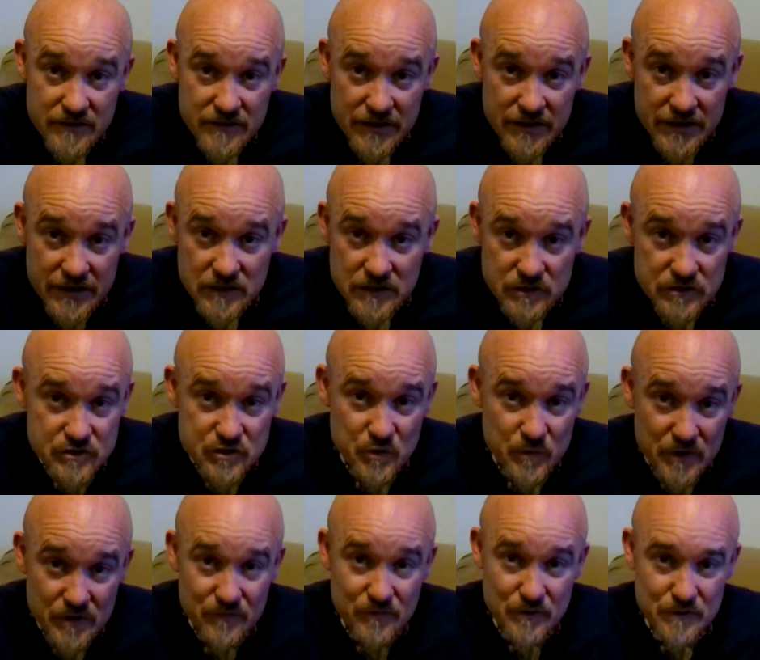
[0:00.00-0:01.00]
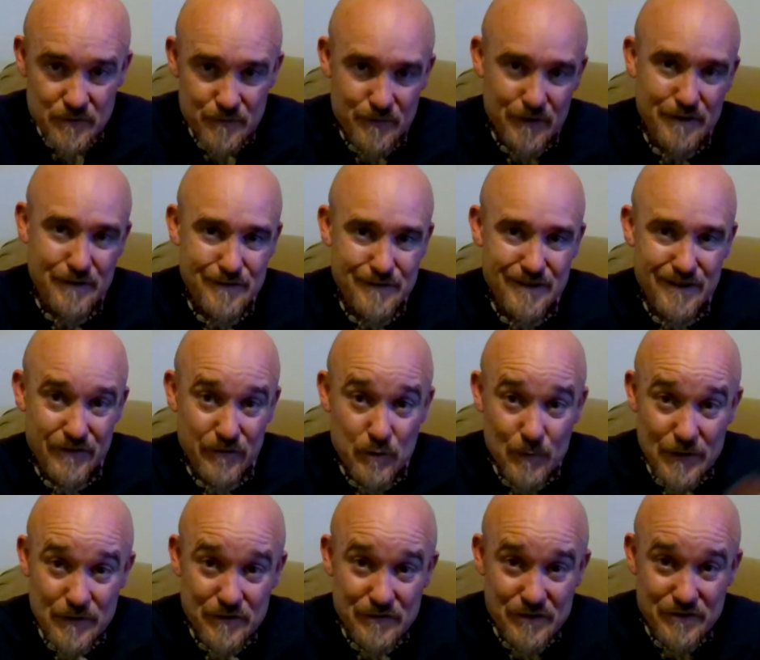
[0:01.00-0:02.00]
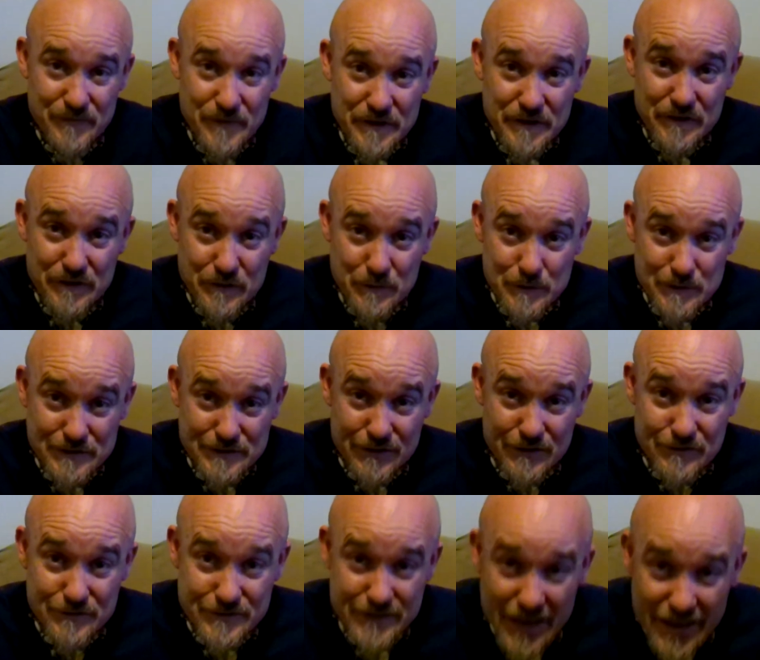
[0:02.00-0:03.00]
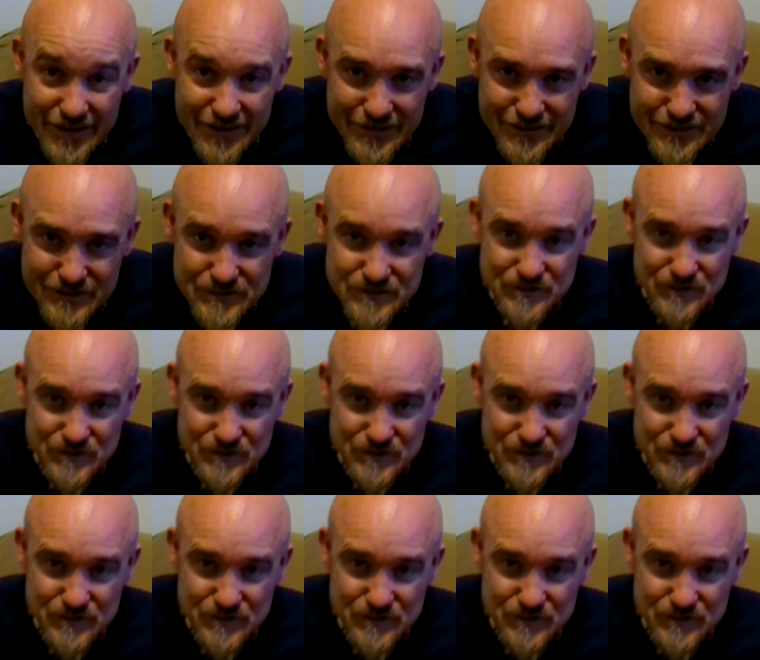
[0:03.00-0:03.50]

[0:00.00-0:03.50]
English or whatever. Well, if you're watching this video, you at least understand English.